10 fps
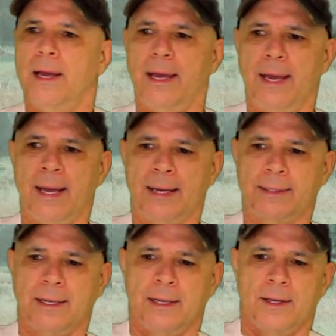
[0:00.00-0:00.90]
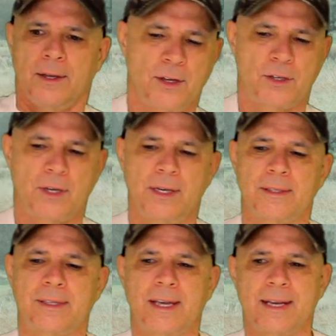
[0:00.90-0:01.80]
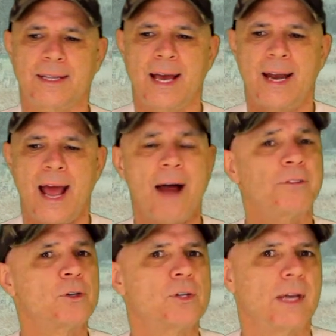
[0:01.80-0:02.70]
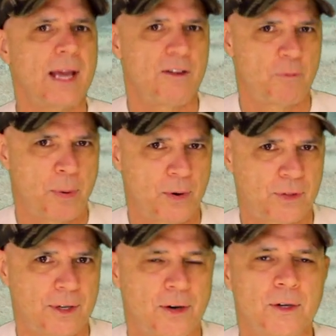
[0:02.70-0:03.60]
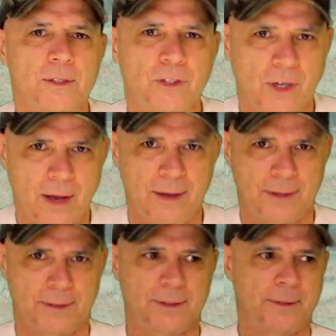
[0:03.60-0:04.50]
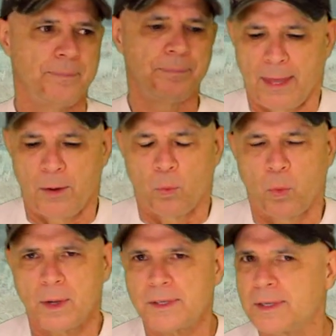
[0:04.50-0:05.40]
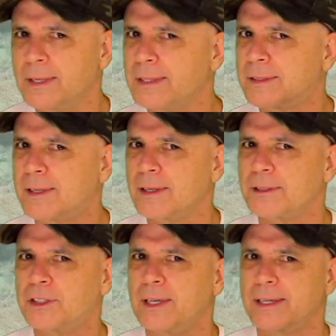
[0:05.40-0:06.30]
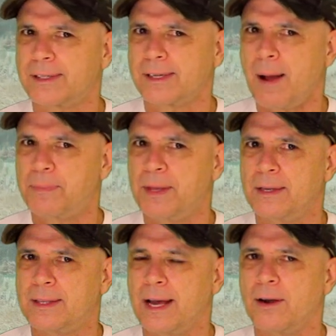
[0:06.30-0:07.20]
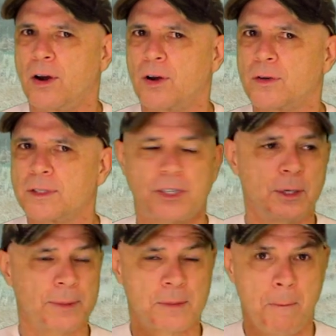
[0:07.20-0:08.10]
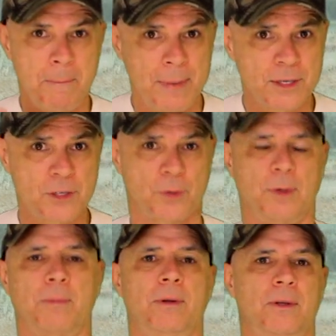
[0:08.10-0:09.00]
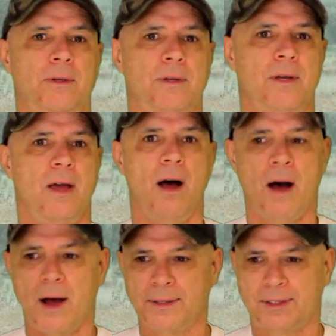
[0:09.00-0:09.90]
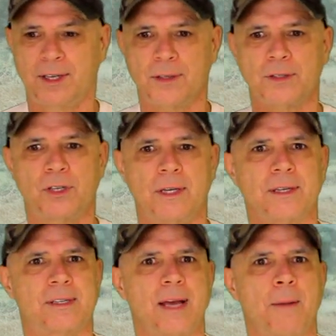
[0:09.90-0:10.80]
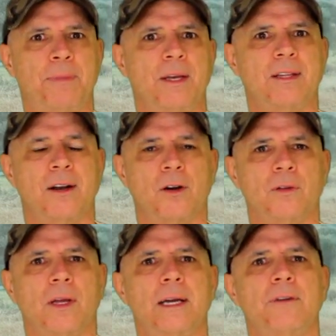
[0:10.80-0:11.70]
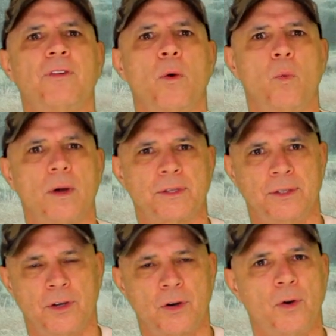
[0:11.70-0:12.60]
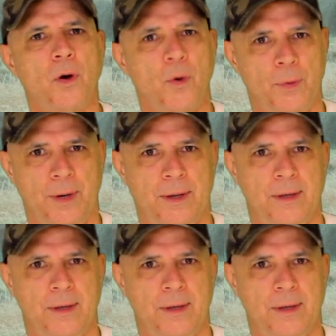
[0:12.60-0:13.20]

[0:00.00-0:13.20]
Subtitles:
And she had said that after she gave birth to her child, it wasn't until she accepted that she was miserable until she accepted that her life wasn't her own.